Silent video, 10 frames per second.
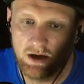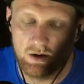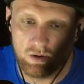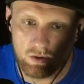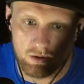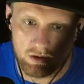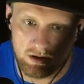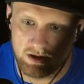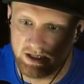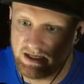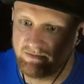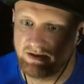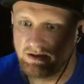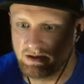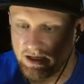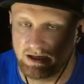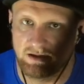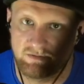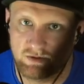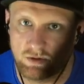or even like
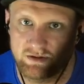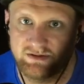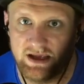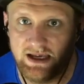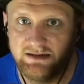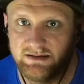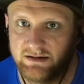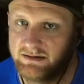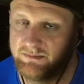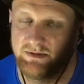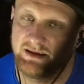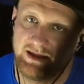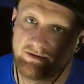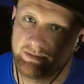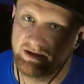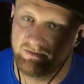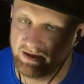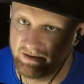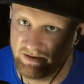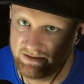of course the ASICs. I've never been a
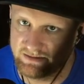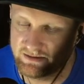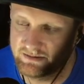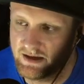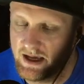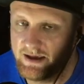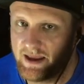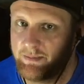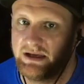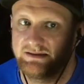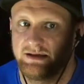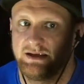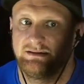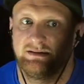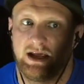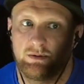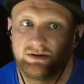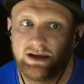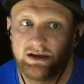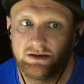fan of ASICs. That being said, today we're
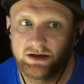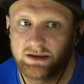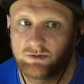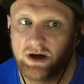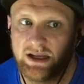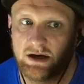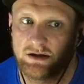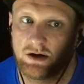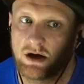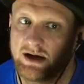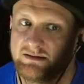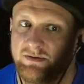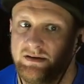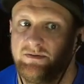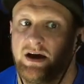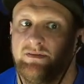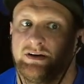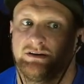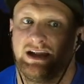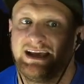taking a look at the Radeon RX
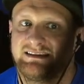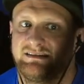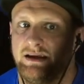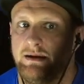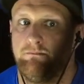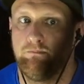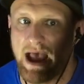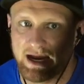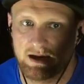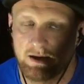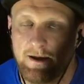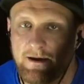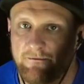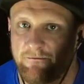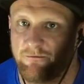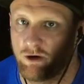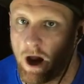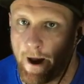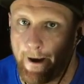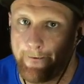5500 XT Mech
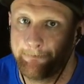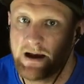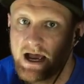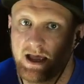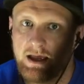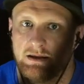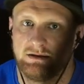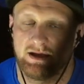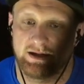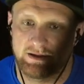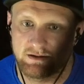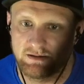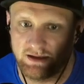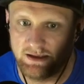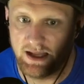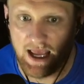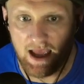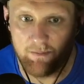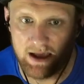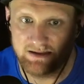from none other than
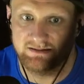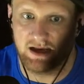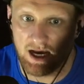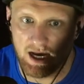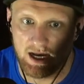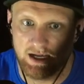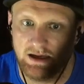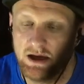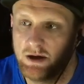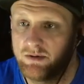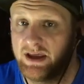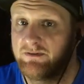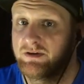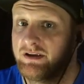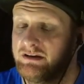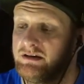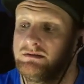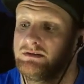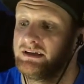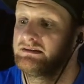MSI. Without further ado,
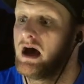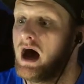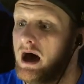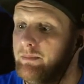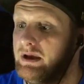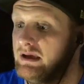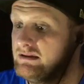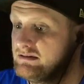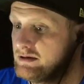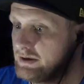let's hop into